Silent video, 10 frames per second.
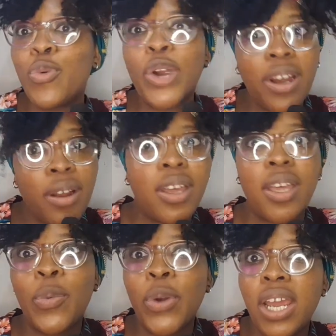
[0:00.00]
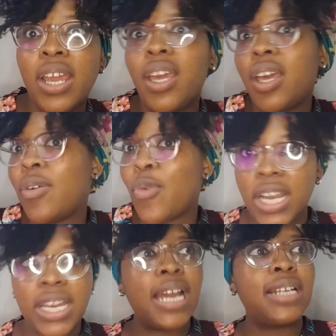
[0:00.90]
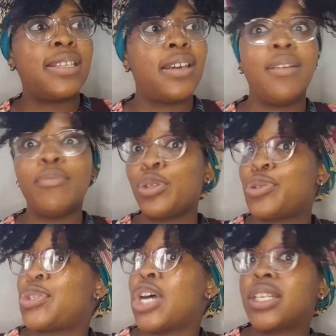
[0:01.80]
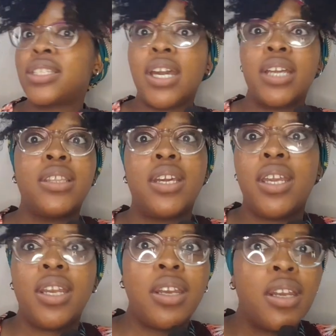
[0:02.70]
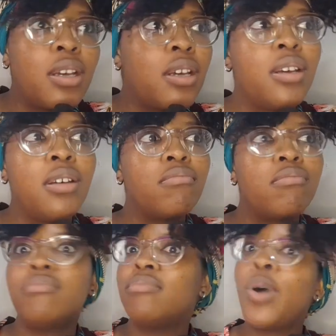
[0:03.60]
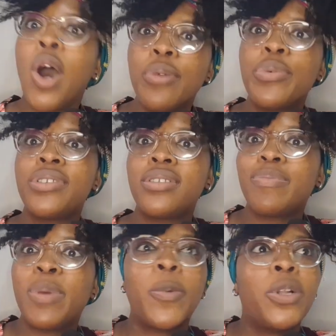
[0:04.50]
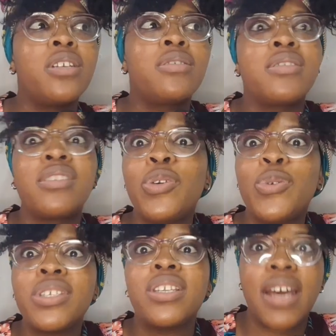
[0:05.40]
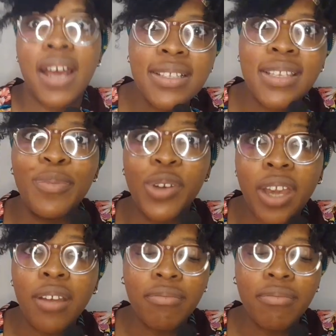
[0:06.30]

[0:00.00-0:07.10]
wear one item with socks and then post. People need to see you using the item, okay?